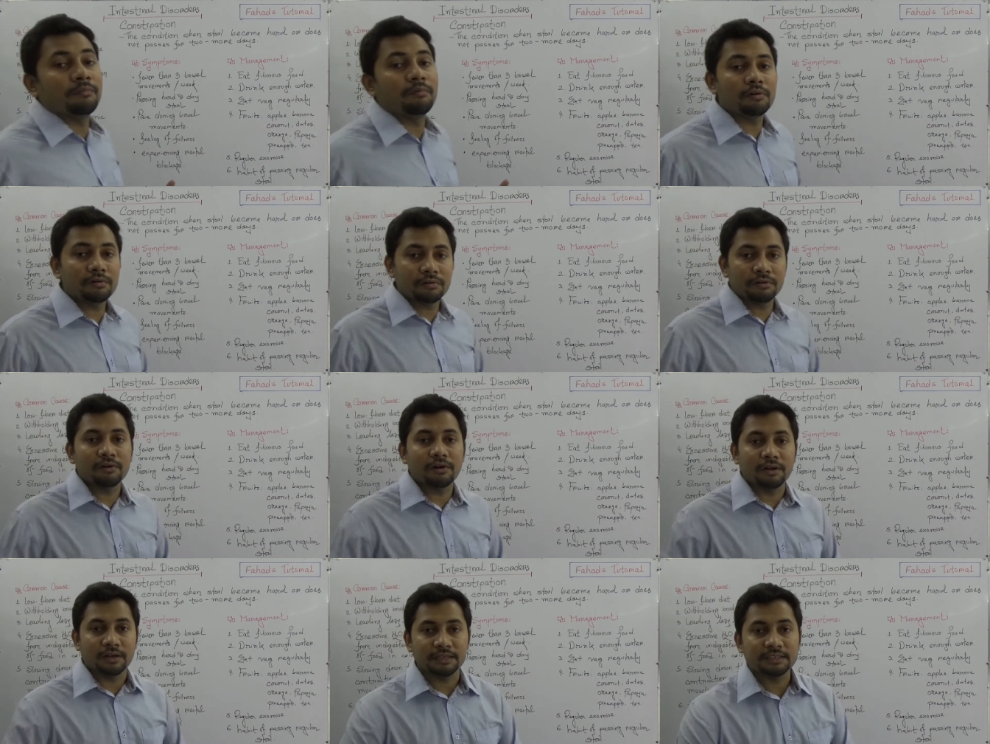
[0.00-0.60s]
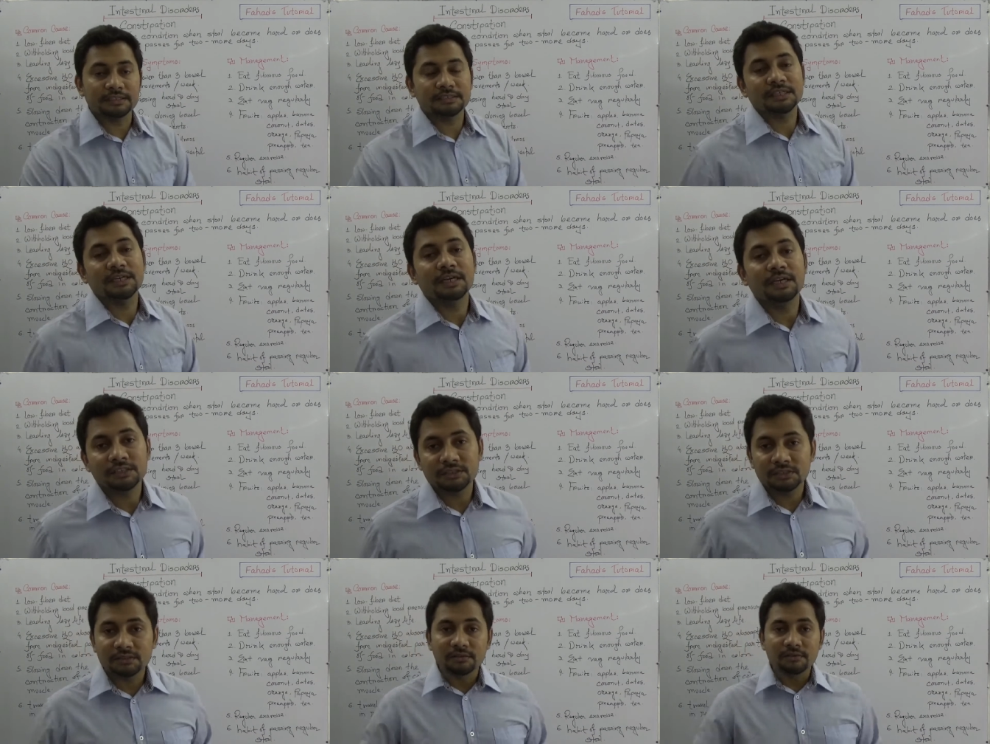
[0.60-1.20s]
more knowledge
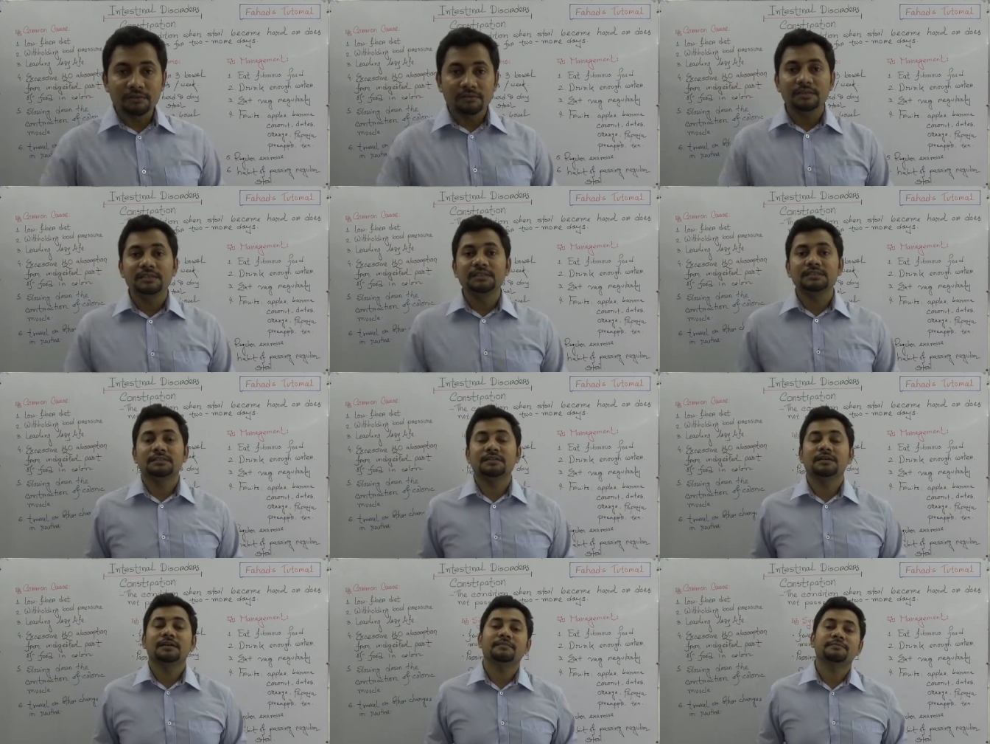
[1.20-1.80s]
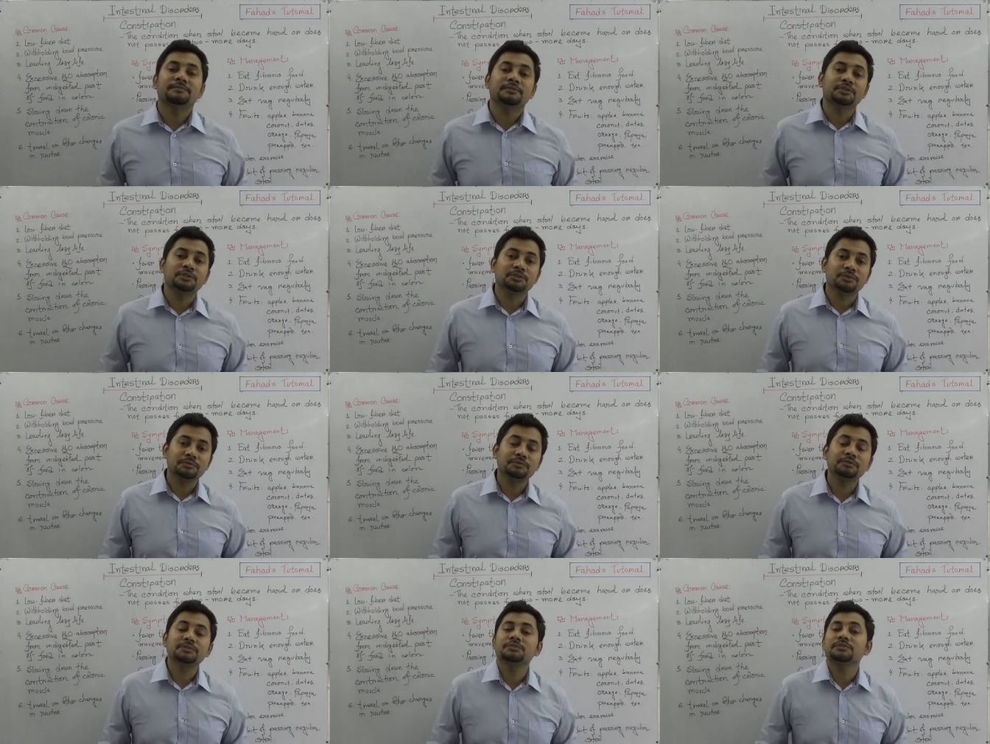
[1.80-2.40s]
so google is up to
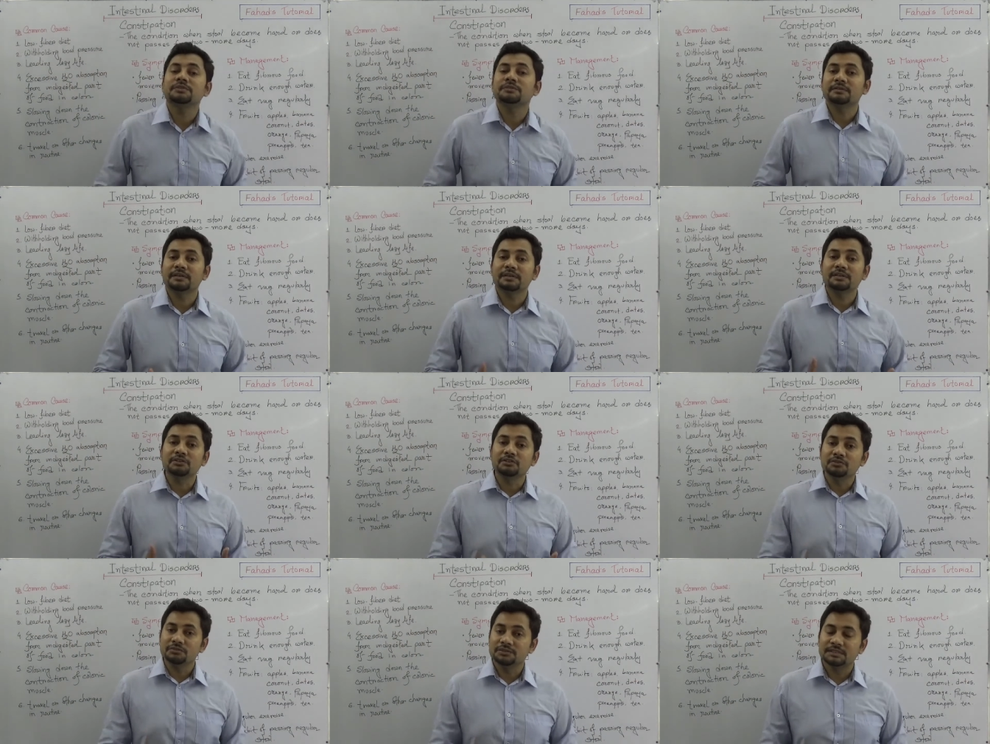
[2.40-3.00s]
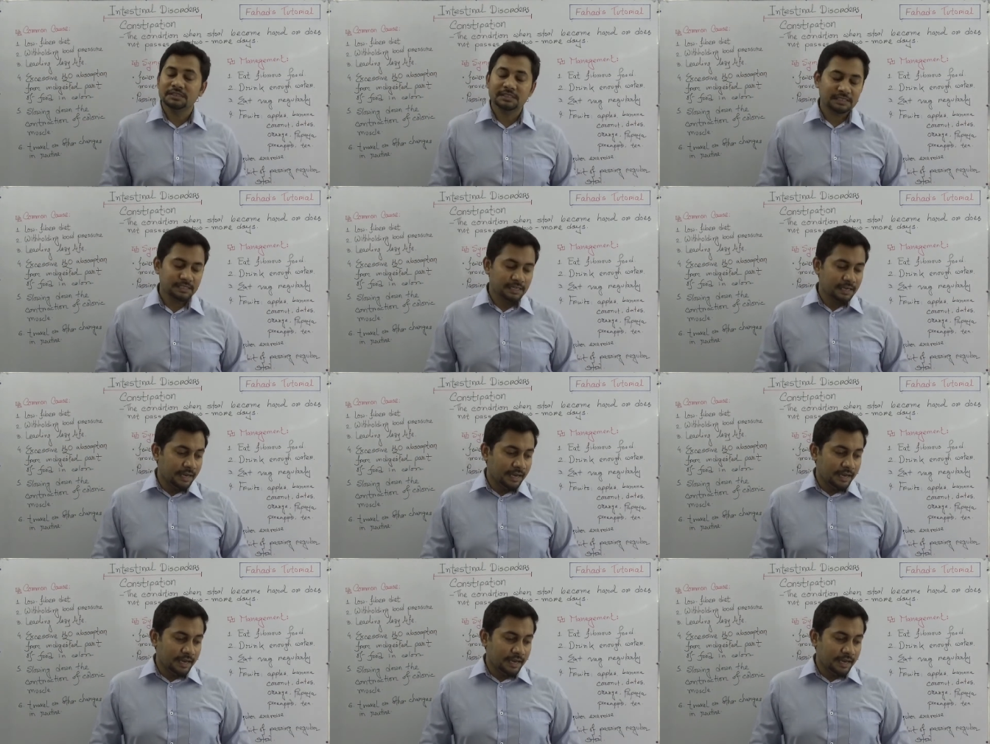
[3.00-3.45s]
you so you can use it